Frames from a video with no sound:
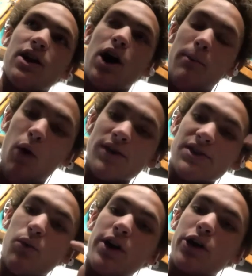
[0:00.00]

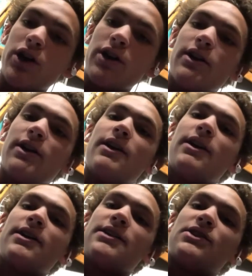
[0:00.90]
the winner.
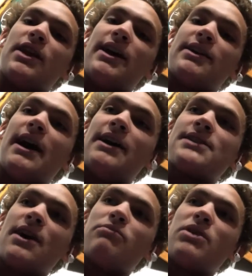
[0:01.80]
So like
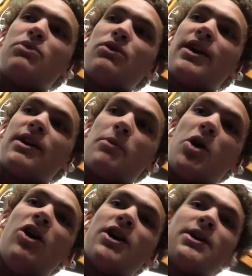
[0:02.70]
that's how people think I'm
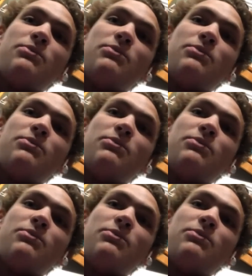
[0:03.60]
cocky,